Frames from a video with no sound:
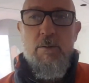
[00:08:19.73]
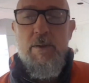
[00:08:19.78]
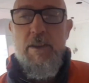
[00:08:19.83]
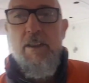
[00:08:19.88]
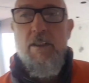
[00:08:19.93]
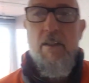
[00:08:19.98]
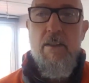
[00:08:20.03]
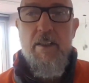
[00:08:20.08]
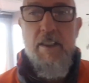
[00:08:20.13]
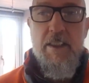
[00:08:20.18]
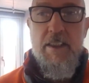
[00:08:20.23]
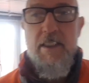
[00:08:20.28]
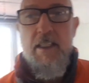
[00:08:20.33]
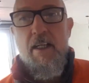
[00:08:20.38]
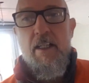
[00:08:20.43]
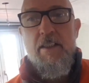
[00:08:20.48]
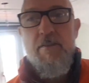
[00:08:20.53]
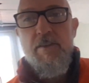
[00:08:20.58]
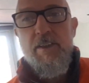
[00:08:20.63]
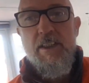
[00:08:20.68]
We got this
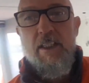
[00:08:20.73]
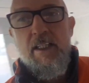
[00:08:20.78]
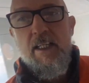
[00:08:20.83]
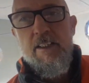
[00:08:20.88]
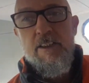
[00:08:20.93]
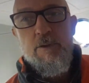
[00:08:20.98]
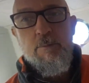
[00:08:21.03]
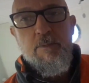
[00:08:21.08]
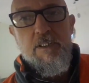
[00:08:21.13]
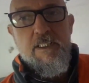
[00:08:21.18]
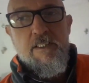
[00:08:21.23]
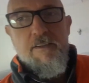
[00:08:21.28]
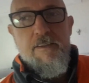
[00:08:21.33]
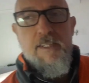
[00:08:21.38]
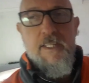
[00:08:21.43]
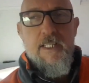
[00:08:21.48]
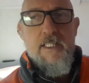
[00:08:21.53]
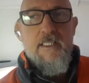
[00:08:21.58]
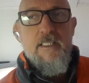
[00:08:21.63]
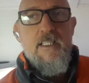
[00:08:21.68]
kind of as a last minute
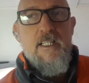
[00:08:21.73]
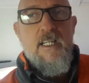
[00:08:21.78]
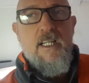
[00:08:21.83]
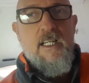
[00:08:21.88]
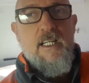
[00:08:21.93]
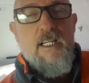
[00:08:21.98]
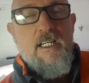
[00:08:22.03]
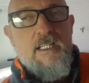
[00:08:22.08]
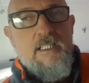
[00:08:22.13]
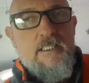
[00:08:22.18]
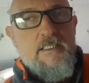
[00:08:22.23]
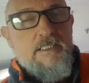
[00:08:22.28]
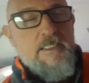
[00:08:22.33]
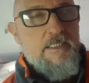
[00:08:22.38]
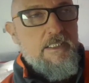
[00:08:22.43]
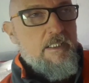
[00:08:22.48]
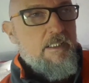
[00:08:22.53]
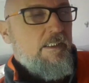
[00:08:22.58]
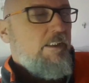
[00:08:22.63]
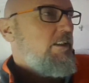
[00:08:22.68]
thing.
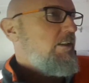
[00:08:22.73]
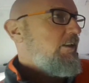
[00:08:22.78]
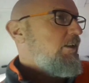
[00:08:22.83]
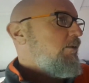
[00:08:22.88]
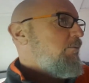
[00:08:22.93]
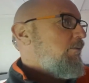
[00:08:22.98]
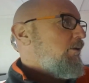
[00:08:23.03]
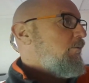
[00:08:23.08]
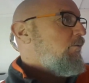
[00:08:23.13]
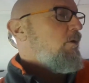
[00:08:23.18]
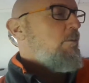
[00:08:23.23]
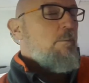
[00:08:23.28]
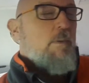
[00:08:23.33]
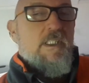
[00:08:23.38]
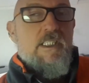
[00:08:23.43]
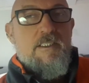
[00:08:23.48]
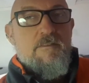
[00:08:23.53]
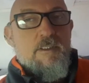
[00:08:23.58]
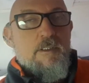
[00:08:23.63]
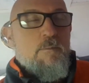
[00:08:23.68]
You won't
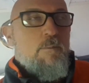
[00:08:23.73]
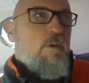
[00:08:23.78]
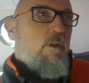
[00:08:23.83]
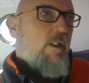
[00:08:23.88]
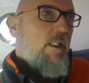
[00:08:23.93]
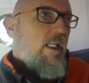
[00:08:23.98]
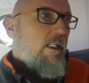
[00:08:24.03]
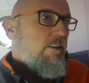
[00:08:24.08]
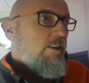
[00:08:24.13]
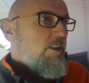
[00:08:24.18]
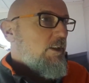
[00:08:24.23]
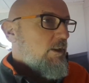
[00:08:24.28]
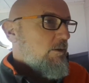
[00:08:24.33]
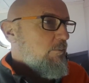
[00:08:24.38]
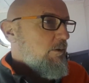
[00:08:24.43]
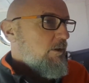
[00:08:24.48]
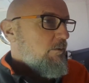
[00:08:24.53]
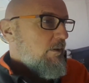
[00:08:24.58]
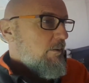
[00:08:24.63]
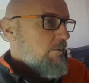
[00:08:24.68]
believe it, but last
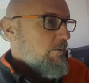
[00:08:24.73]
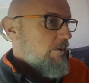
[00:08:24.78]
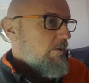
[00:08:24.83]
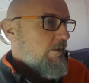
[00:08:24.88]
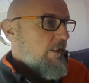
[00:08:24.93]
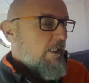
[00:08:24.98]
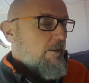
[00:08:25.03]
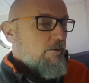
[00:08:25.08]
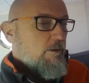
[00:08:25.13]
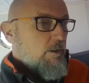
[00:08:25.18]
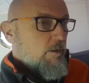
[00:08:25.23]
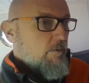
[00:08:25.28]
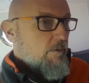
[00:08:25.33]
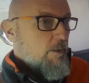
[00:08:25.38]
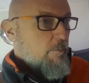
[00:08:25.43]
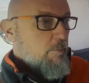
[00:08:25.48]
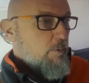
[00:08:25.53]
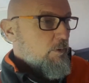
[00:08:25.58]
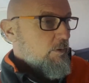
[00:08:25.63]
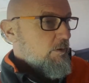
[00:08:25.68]
summer when we were out on
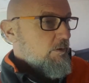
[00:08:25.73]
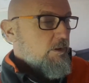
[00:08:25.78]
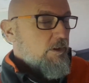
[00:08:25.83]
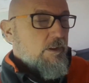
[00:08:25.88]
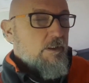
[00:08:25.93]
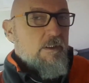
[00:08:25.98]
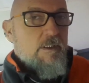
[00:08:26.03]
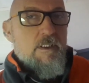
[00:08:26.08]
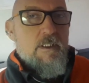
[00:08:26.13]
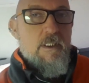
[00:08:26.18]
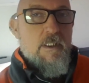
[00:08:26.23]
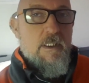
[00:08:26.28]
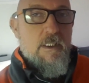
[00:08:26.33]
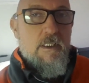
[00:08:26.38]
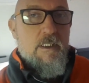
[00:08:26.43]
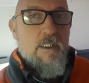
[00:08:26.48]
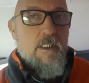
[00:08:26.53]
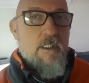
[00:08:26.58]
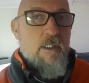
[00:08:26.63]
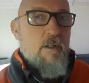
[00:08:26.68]
the boat,
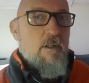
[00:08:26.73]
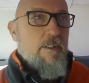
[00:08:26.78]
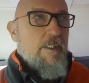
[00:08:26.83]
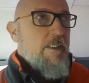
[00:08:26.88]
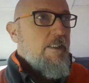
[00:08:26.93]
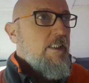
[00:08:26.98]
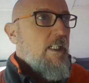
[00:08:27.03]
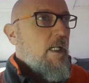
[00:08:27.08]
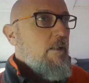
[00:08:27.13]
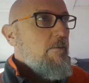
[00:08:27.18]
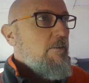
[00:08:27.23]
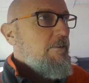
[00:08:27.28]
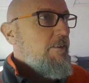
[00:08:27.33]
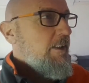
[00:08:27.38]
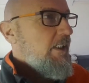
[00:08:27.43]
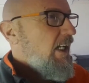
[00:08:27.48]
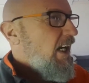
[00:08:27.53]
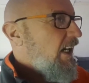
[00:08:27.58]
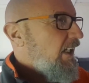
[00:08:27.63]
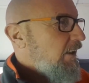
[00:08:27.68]
a lot of the time of
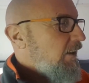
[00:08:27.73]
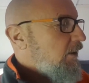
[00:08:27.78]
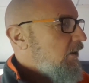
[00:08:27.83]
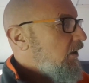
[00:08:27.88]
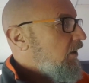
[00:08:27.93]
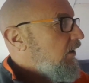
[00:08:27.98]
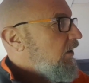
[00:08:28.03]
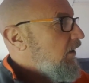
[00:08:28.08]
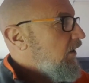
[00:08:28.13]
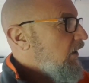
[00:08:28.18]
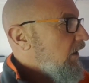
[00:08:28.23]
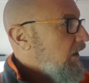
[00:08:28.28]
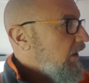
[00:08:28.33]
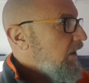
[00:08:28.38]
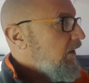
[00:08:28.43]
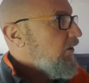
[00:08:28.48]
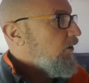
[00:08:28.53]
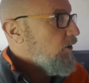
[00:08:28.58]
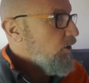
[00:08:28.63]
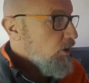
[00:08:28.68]
a night
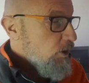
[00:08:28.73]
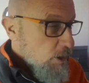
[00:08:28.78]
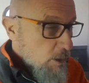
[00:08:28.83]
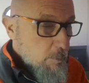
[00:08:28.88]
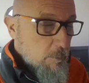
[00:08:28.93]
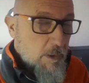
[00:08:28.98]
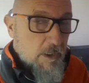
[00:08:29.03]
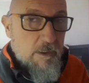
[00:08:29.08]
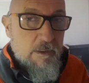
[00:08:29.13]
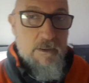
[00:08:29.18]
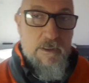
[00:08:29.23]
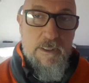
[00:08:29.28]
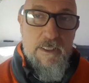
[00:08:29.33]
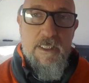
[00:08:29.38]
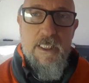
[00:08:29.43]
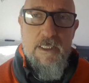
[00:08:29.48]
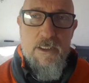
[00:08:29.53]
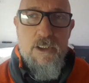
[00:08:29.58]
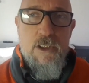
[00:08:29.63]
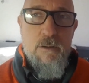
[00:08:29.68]
in the summer,
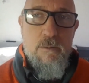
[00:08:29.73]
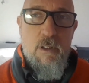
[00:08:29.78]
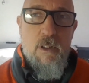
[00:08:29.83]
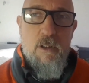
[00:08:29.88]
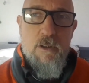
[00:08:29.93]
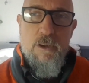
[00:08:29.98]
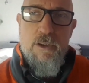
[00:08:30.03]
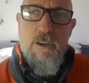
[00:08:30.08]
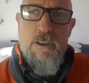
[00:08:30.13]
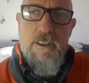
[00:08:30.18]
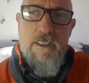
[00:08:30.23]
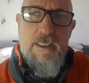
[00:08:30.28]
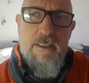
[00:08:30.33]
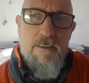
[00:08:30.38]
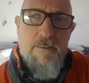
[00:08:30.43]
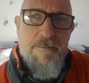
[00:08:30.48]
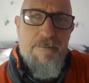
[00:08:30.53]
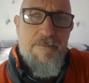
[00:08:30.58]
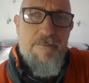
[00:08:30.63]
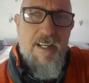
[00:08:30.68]
you get too hot. So you need
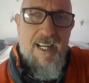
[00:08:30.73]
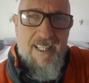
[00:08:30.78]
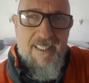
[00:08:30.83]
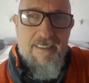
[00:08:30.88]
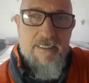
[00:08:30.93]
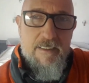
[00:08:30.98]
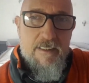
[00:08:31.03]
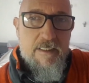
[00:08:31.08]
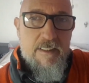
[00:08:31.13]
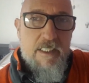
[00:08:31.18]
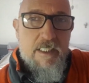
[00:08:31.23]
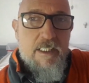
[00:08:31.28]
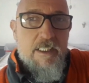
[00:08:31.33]
a fan.